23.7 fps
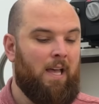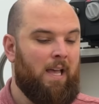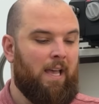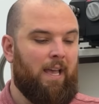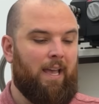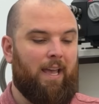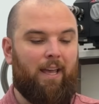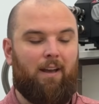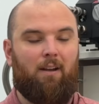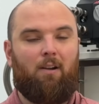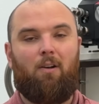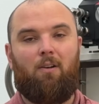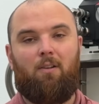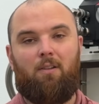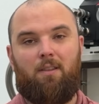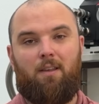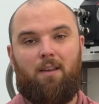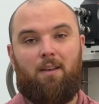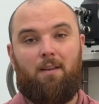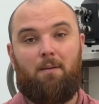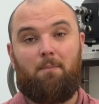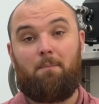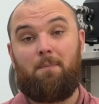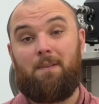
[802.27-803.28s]
and all
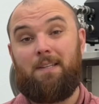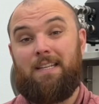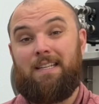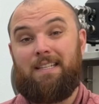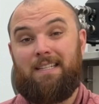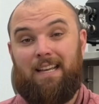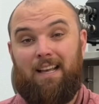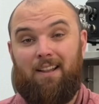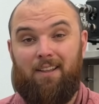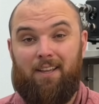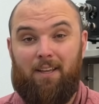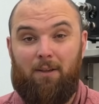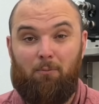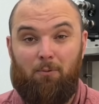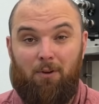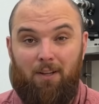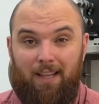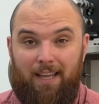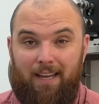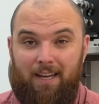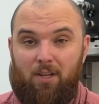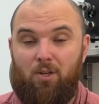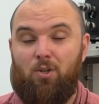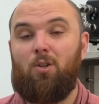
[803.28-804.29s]
the detailing
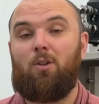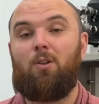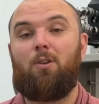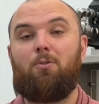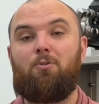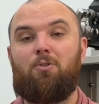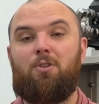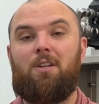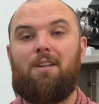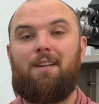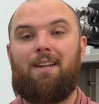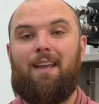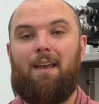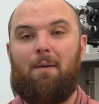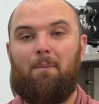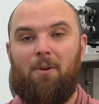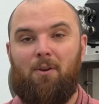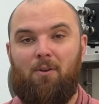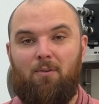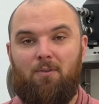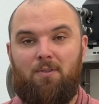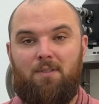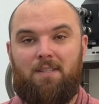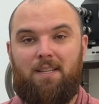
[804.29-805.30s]
related dilution
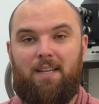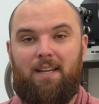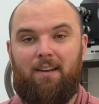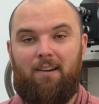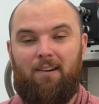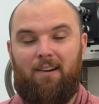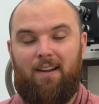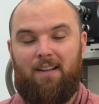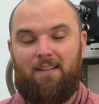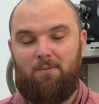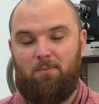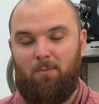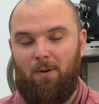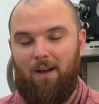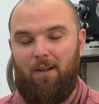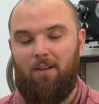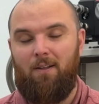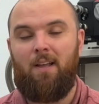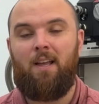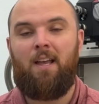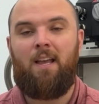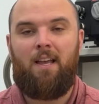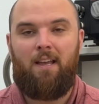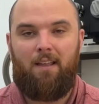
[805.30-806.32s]
chemicals here as well.
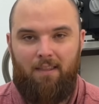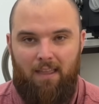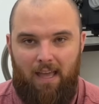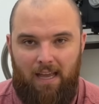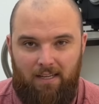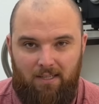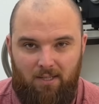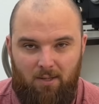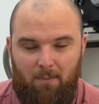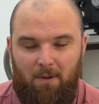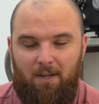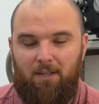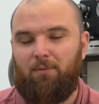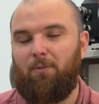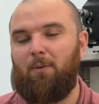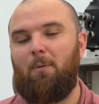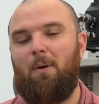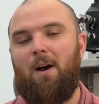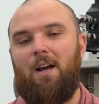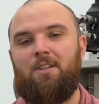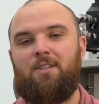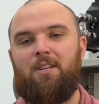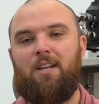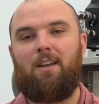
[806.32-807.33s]
Thanks so much for
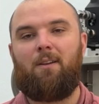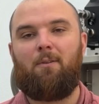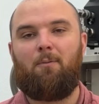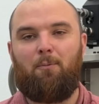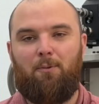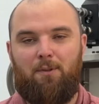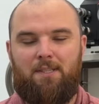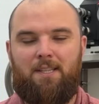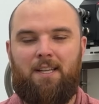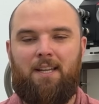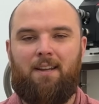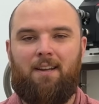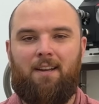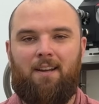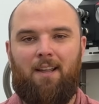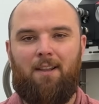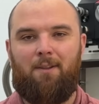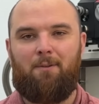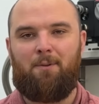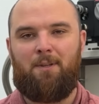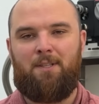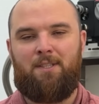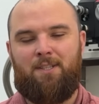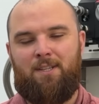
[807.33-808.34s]
watching. We'll see you in
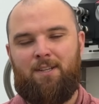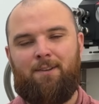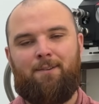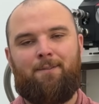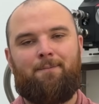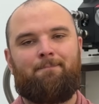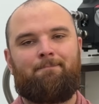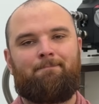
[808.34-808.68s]
another one soon.